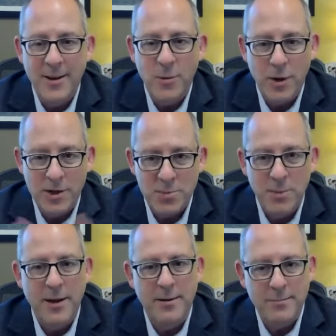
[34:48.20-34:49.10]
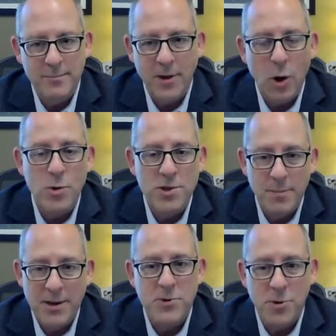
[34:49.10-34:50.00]
we had spent a whole
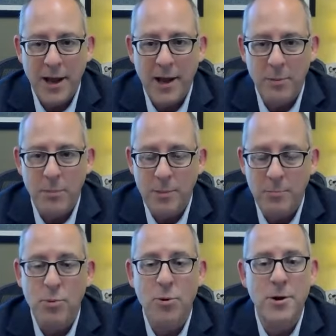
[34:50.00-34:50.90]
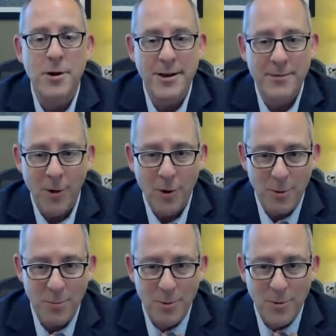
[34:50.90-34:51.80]
semester together being pretty
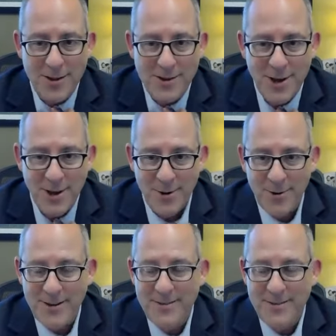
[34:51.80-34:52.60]
vulnerable with each other.